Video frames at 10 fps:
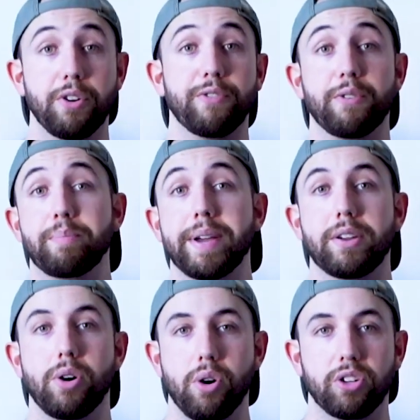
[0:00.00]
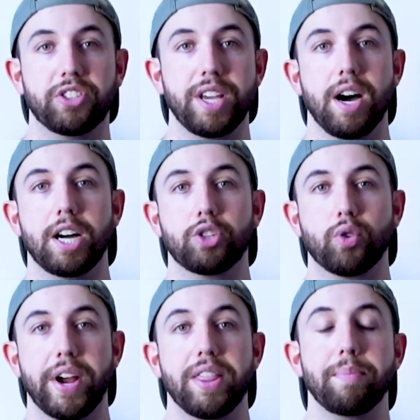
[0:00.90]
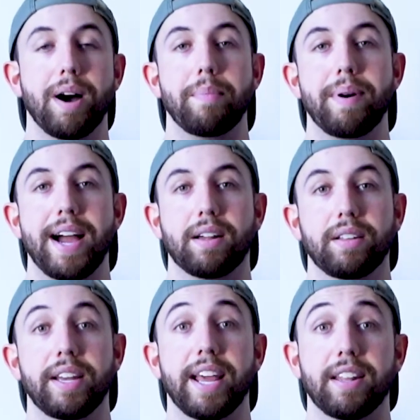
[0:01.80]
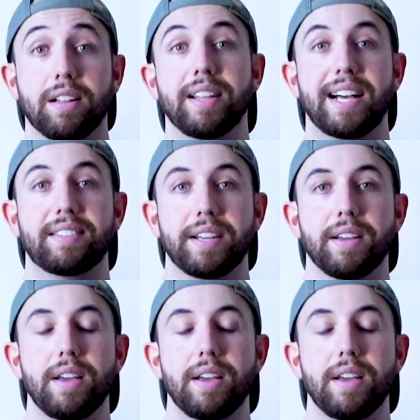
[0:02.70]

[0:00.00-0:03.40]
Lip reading: for Big Gold, the Andre, the Bob Backlund, and the Classic